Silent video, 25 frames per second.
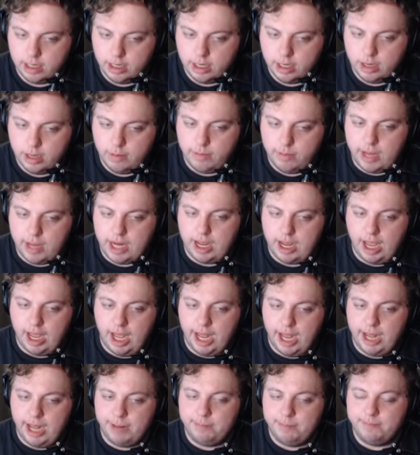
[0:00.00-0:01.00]
But
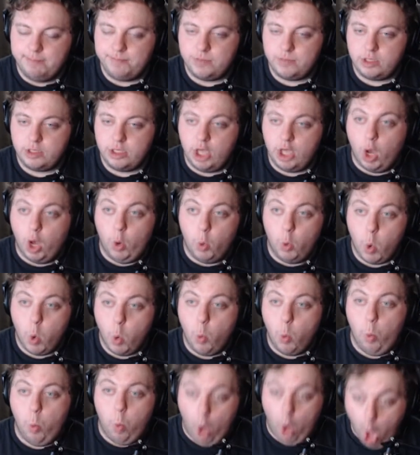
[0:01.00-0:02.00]
yo,
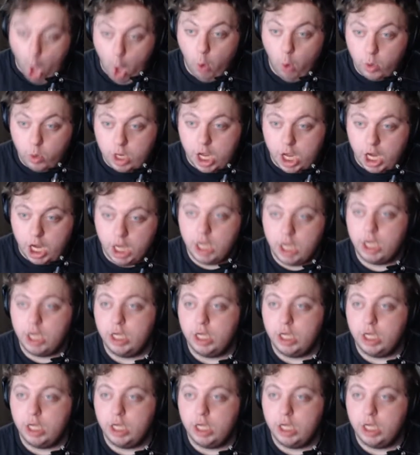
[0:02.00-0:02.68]
woke.